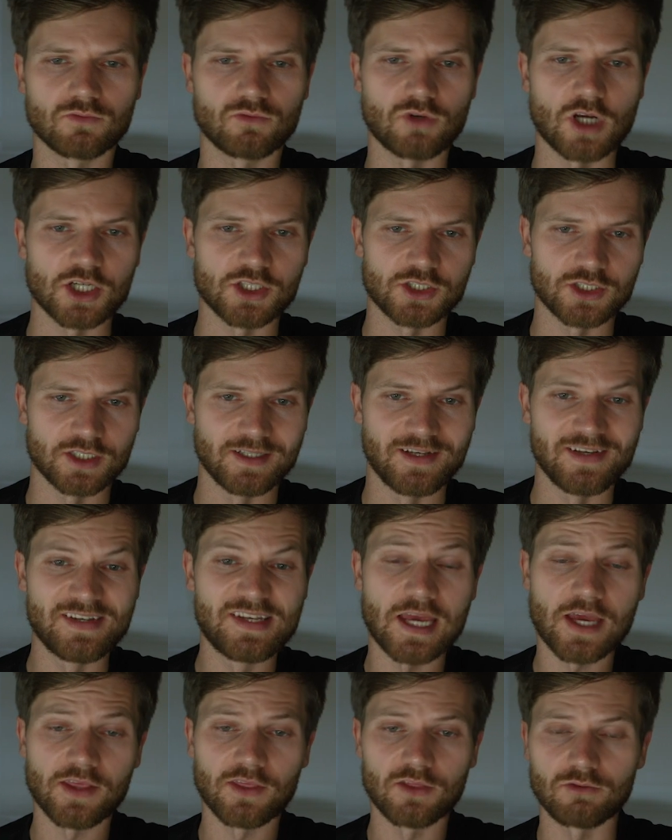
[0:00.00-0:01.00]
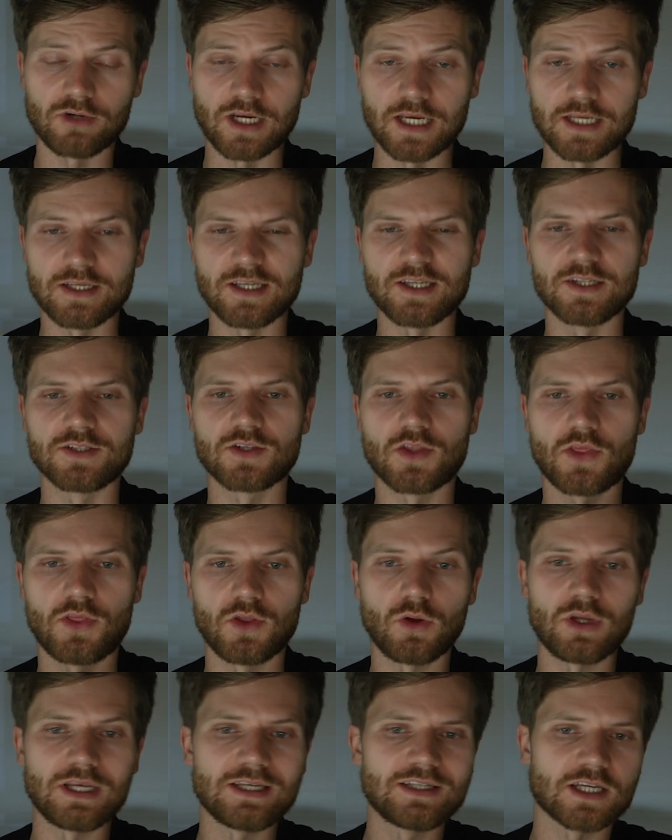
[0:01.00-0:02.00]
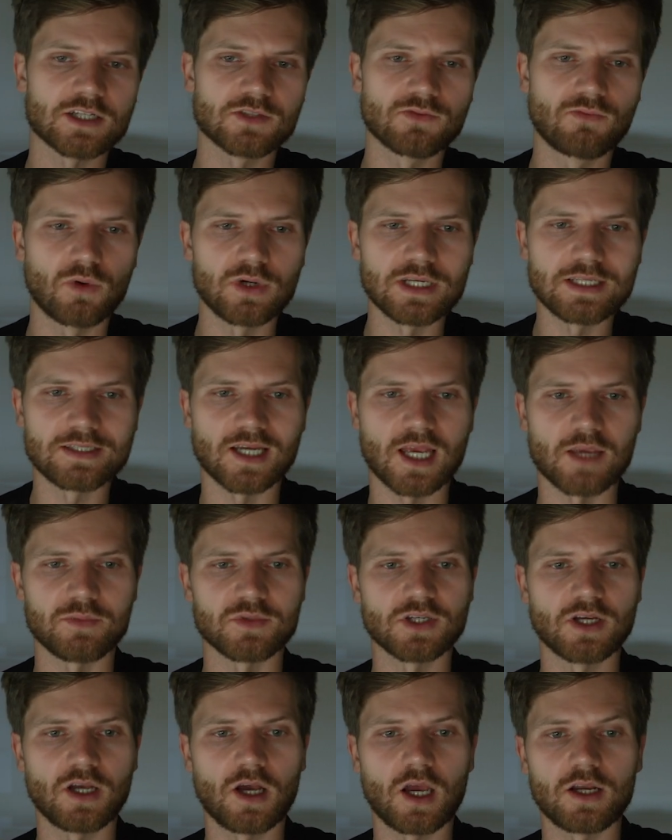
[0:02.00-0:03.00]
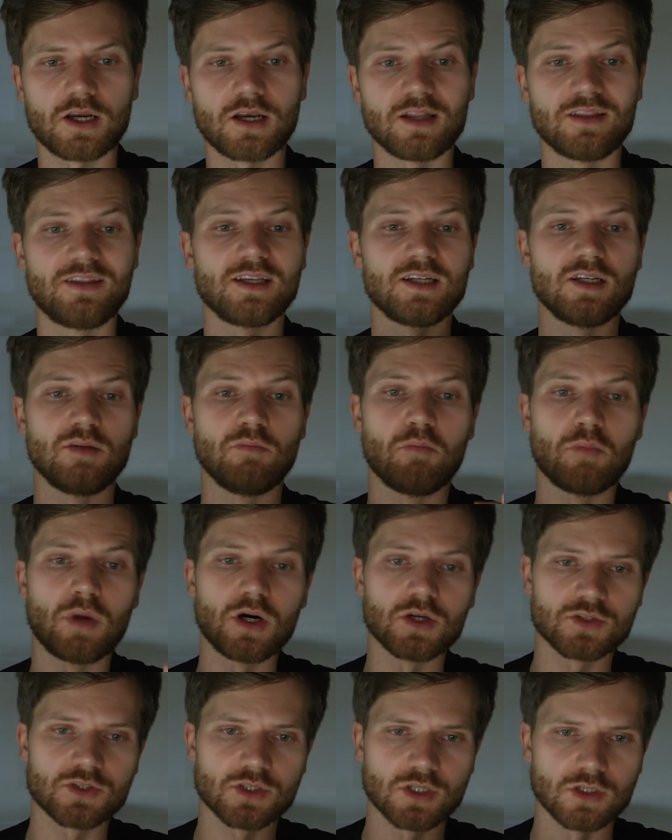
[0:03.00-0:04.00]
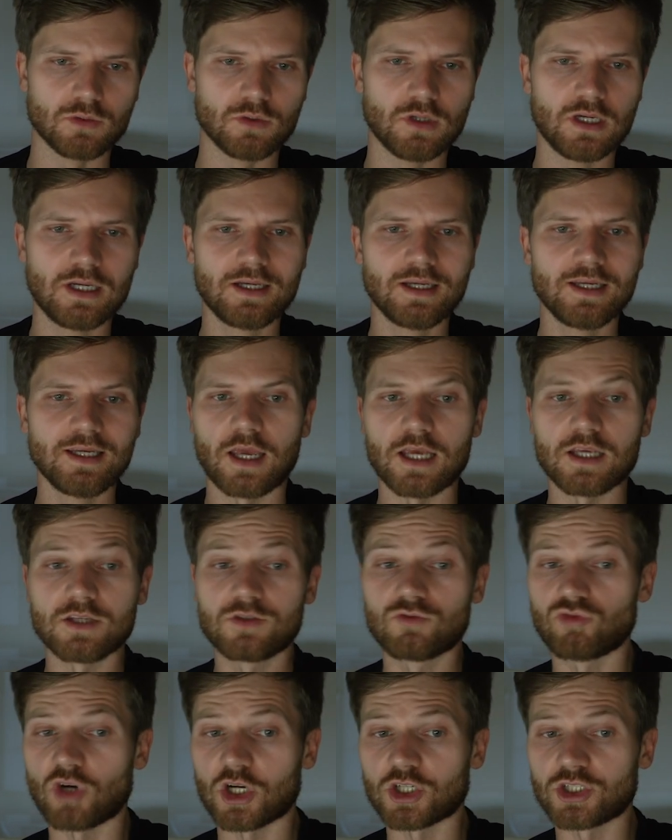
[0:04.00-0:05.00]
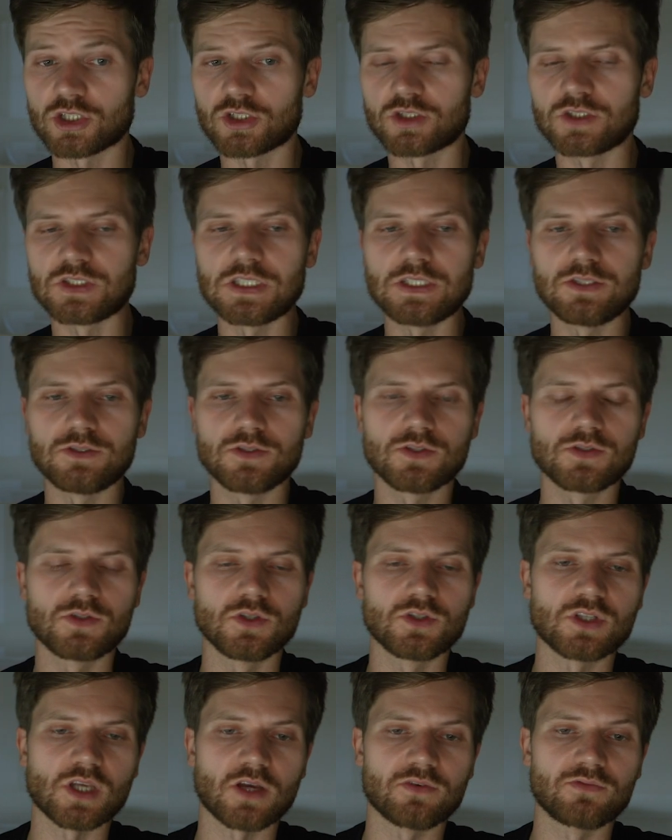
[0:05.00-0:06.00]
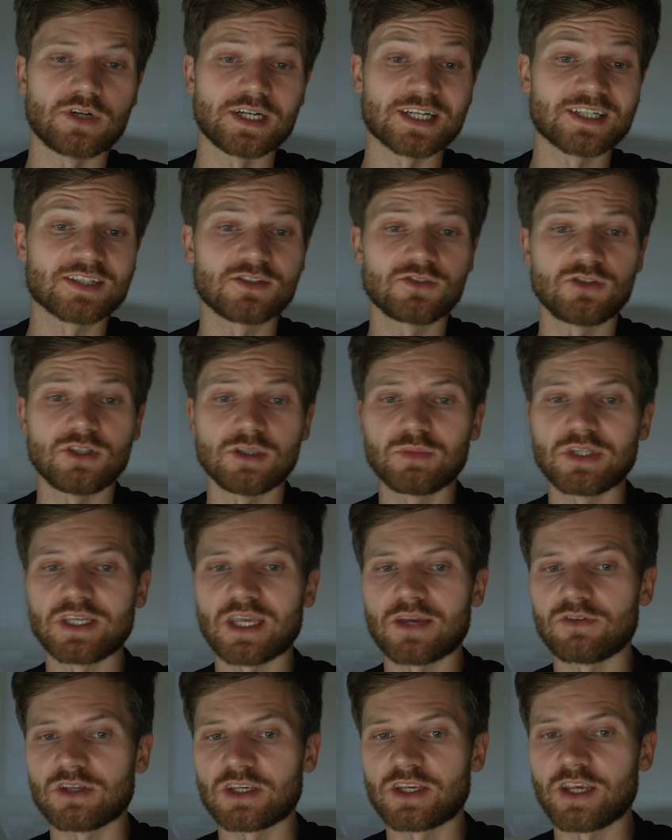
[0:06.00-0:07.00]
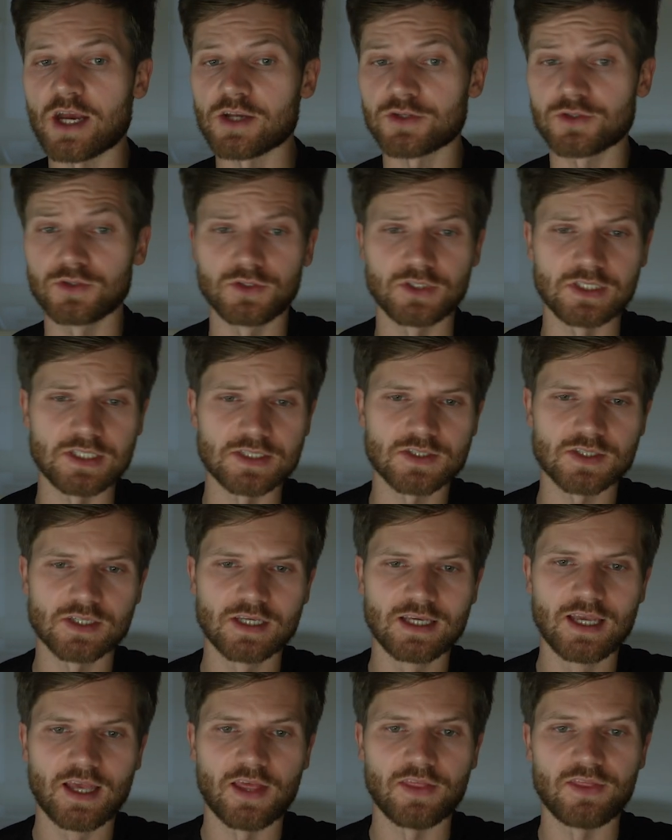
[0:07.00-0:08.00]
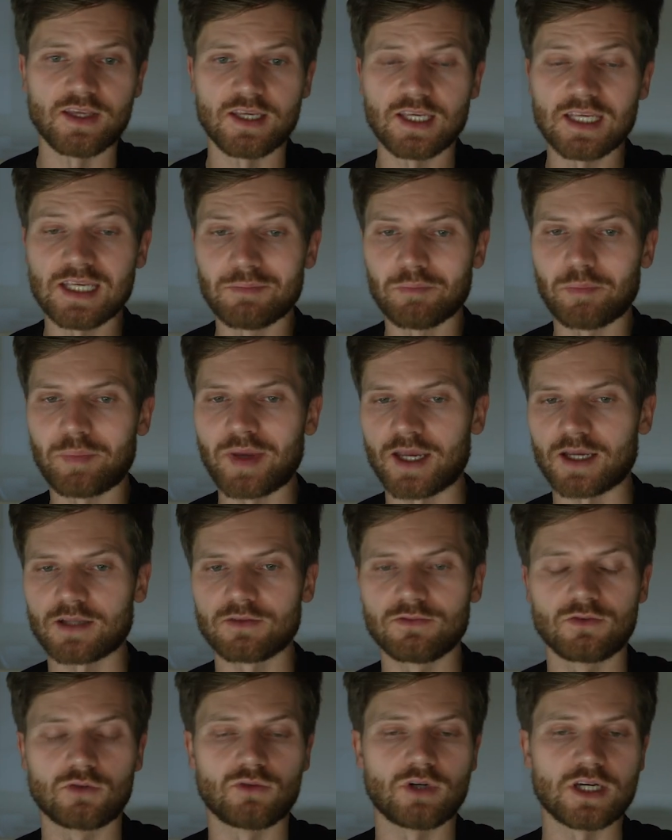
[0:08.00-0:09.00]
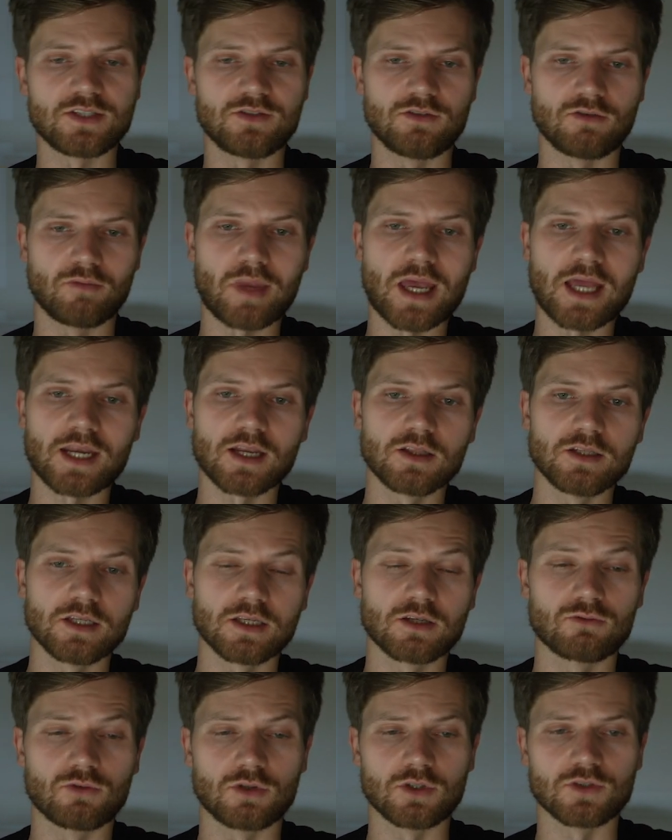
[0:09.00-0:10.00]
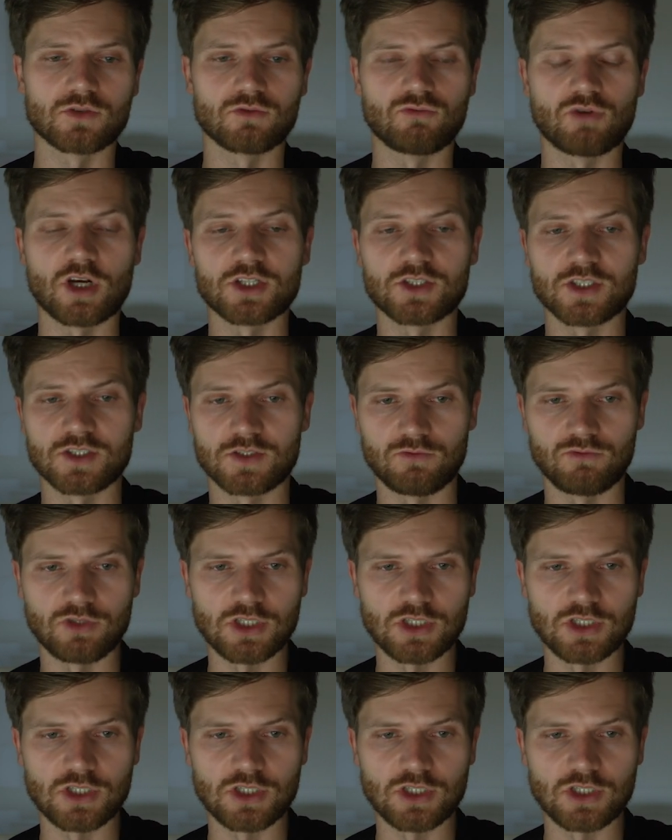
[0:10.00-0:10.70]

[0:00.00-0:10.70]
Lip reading: of Russia, death rate is 30-40 times higher than in Moscow. As Russia continues to suffer extremely heavy casualties, the impact varies dramatically across Russia's